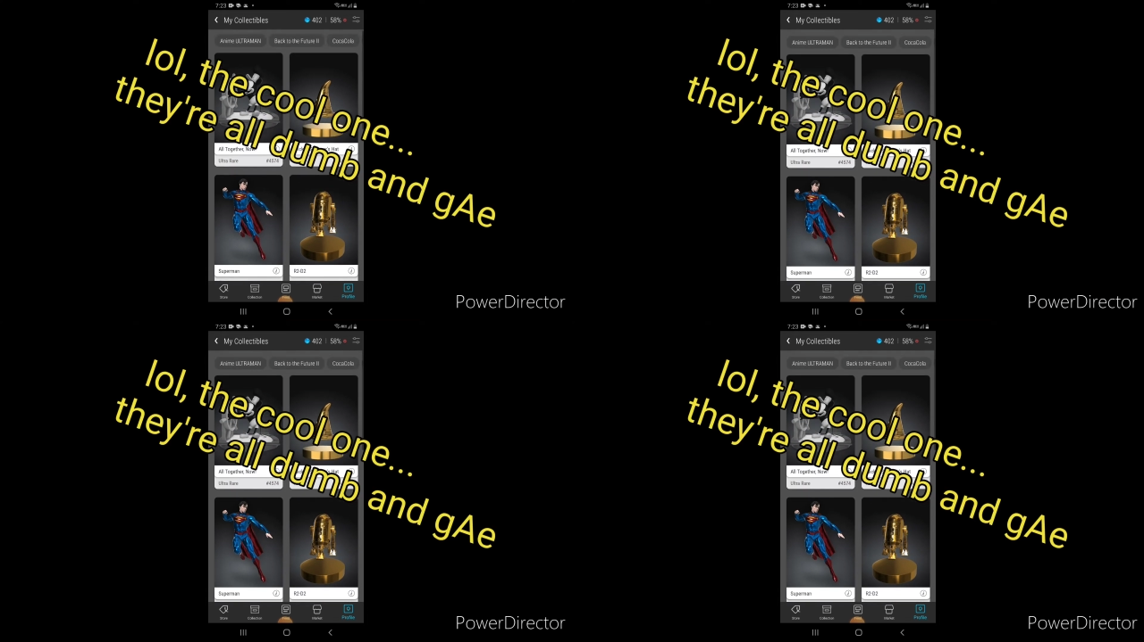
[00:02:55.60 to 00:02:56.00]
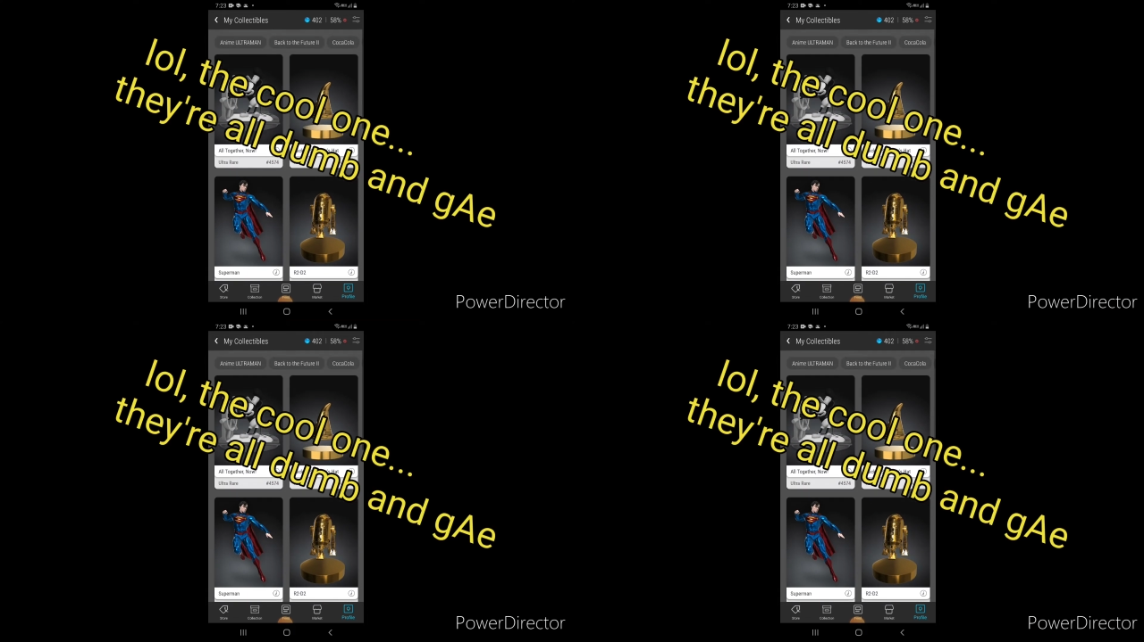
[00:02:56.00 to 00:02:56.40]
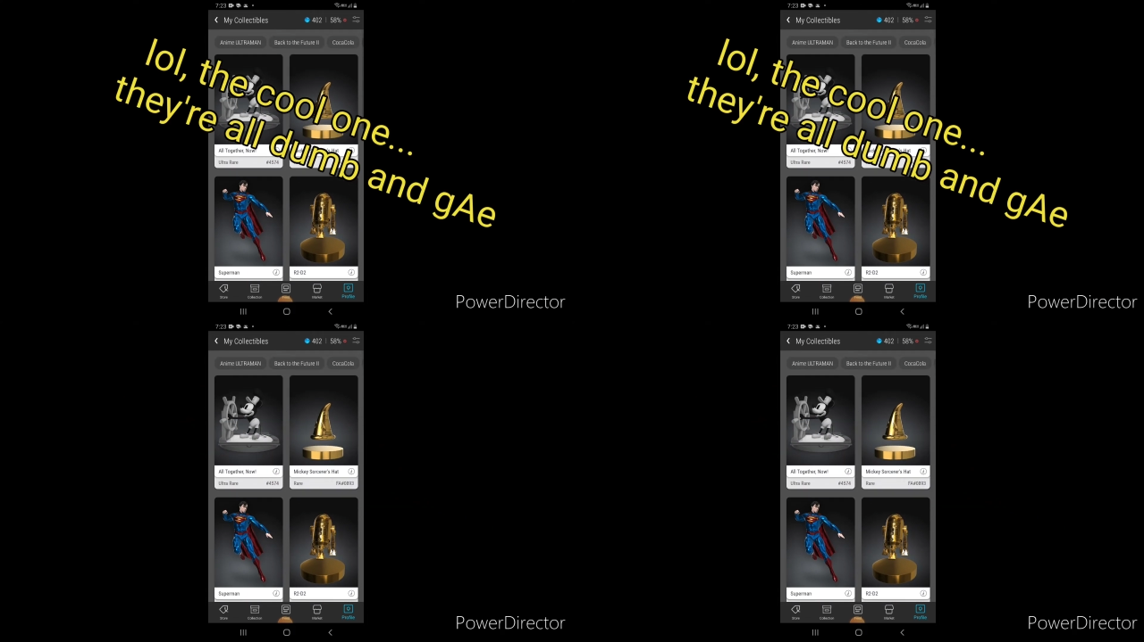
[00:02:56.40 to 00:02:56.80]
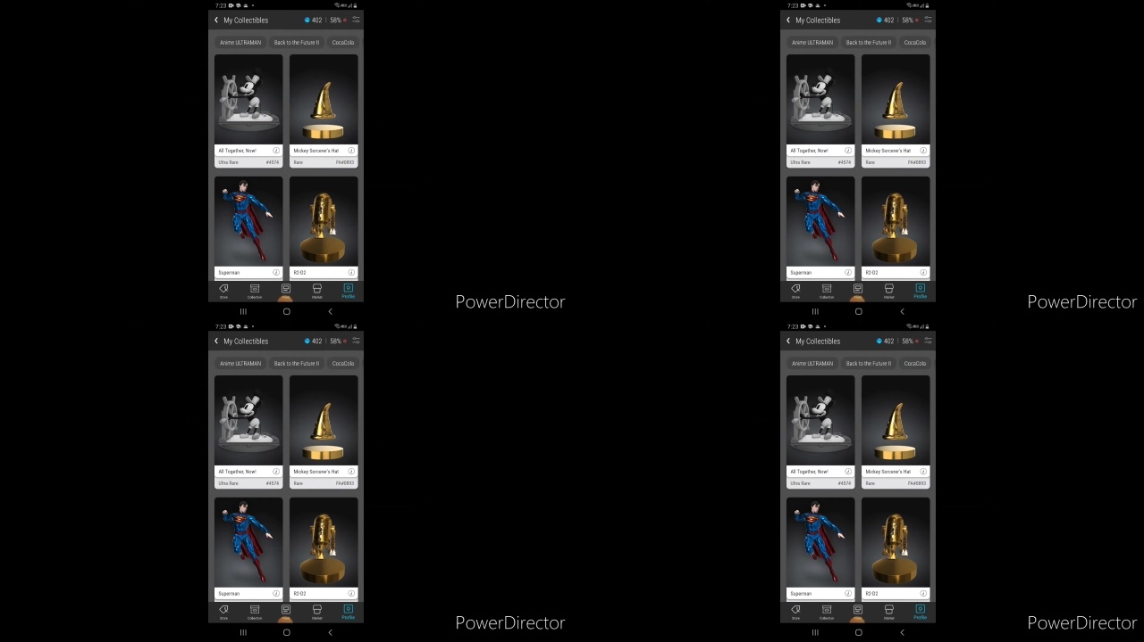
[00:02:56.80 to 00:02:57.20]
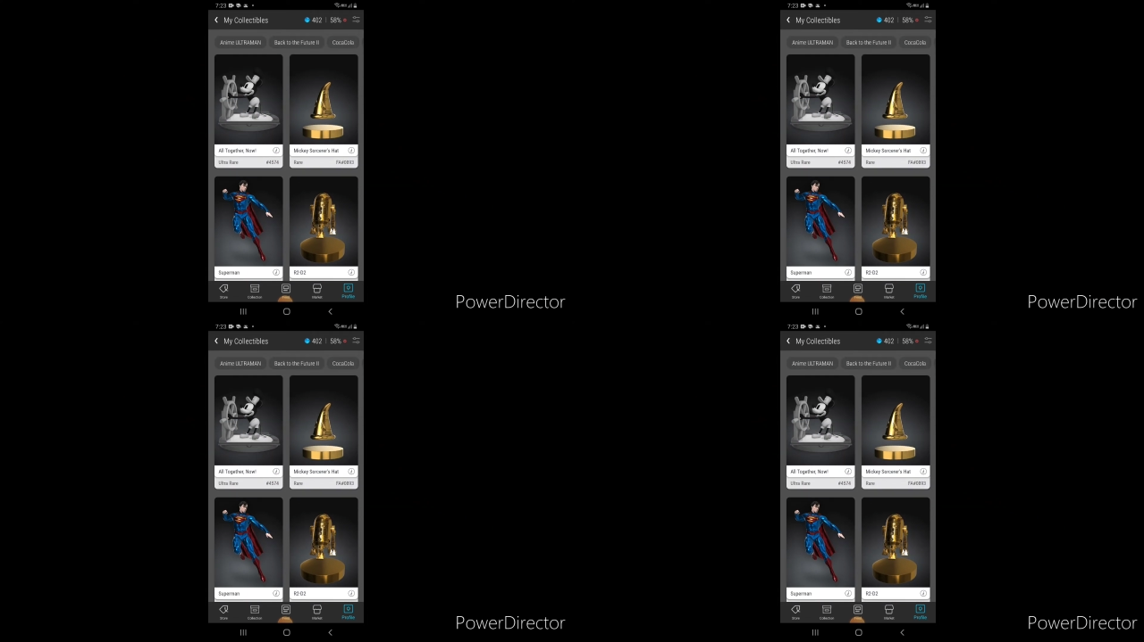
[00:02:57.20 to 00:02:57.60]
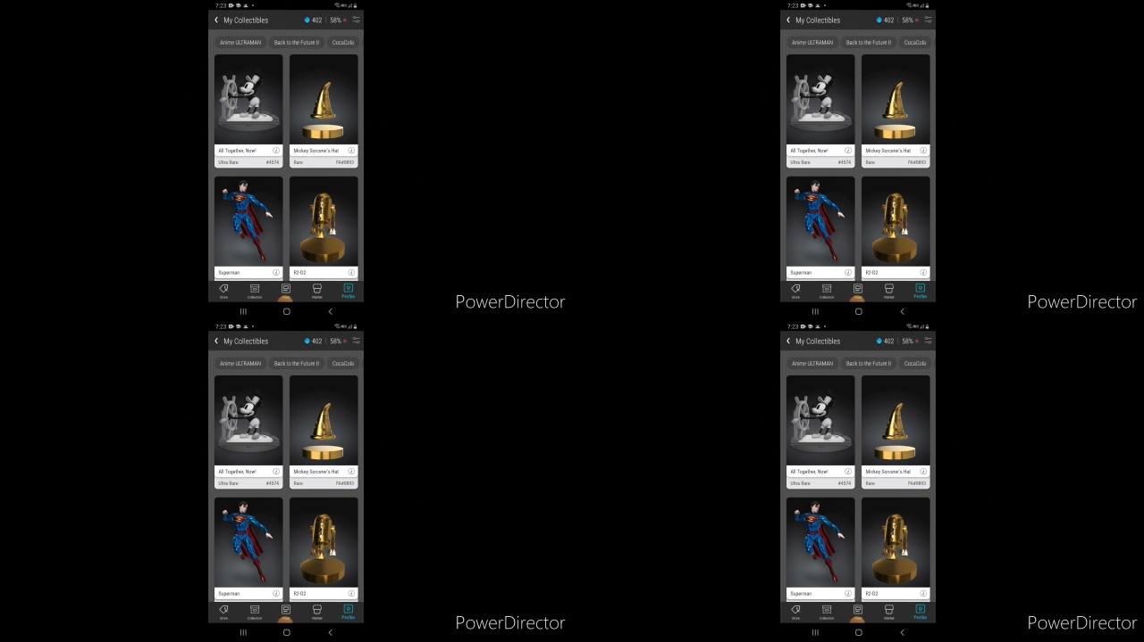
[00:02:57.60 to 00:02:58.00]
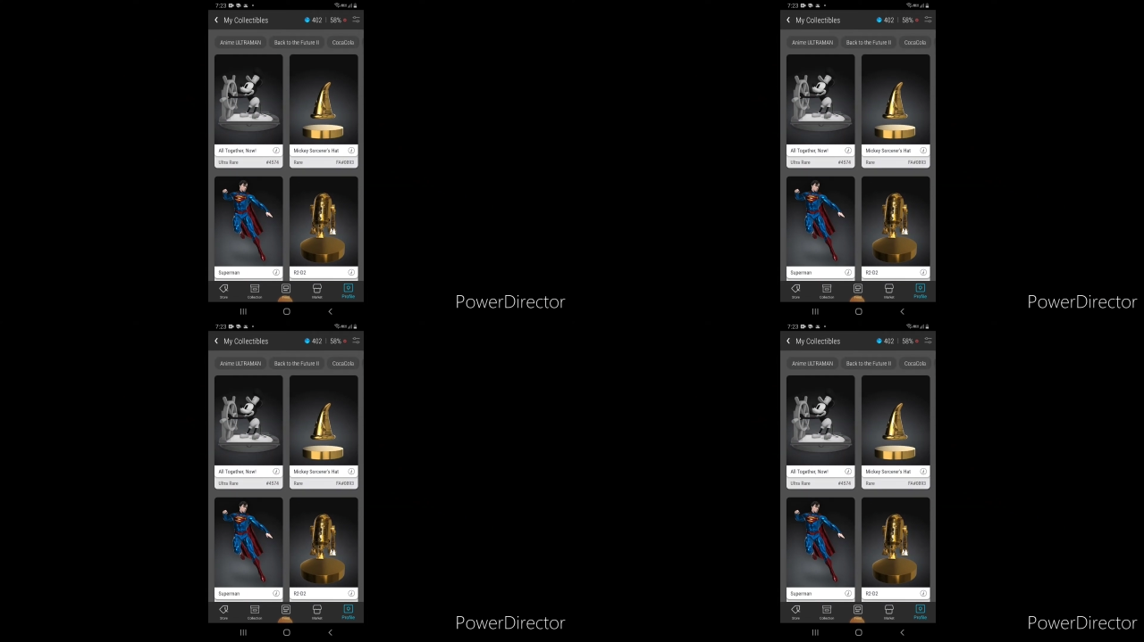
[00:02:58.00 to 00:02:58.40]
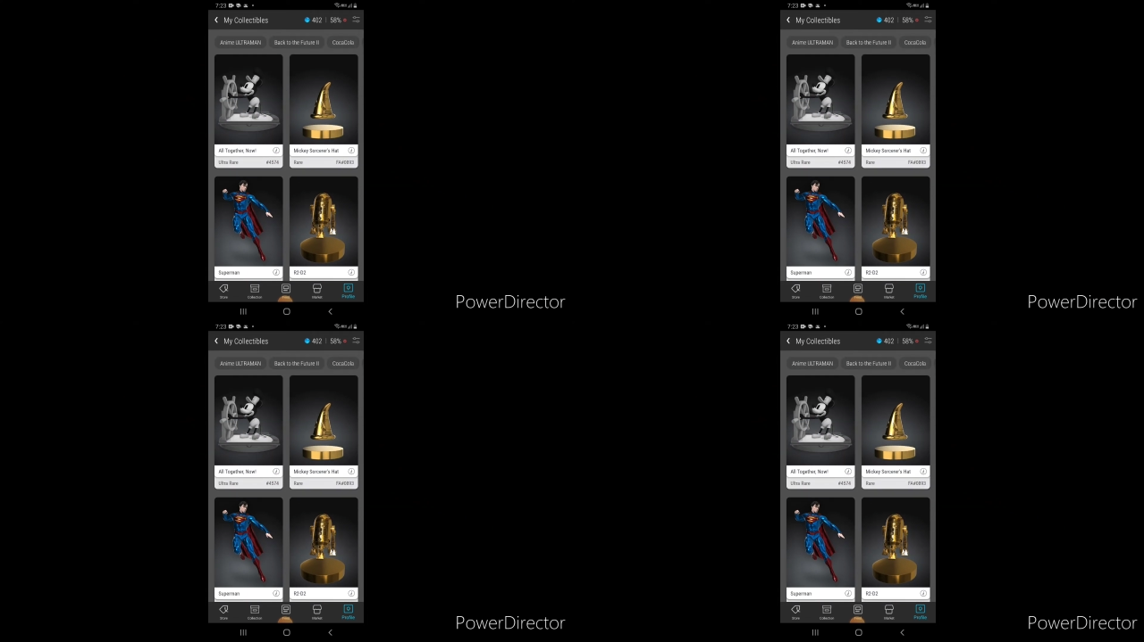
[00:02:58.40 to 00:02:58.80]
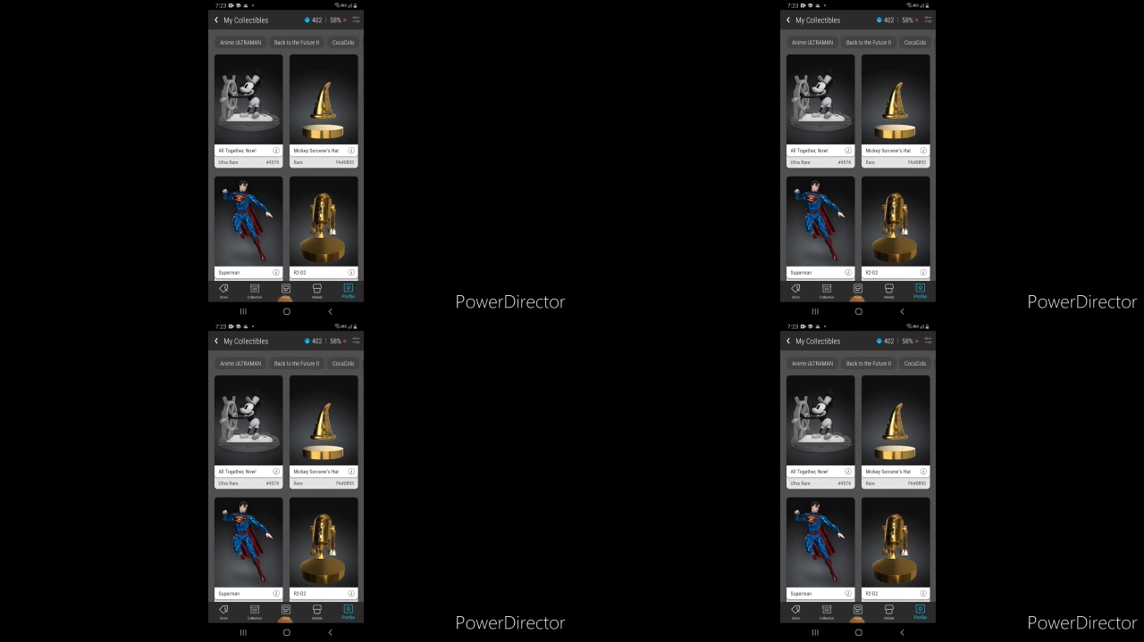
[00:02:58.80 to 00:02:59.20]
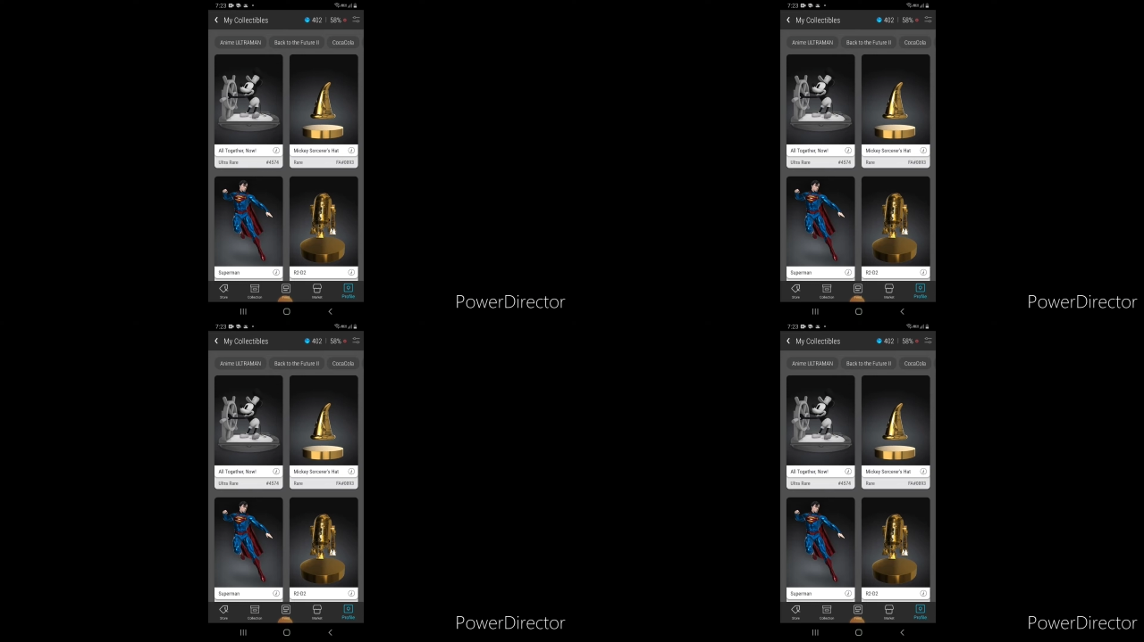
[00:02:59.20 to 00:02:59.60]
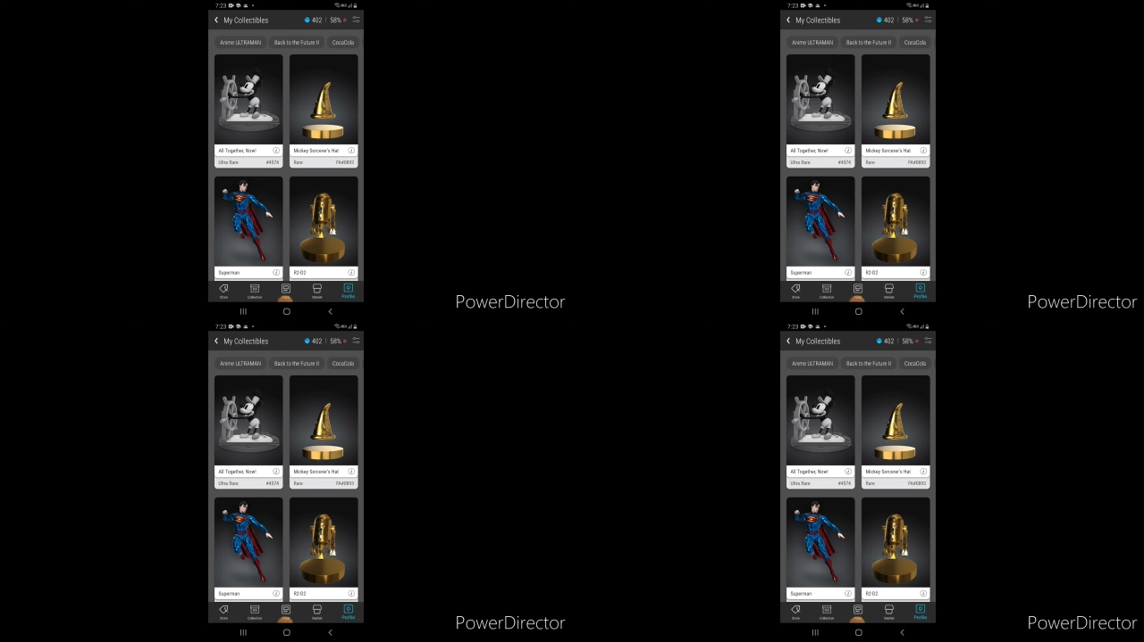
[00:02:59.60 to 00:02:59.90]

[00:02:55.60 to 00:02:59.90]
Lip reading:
(no speaker visible)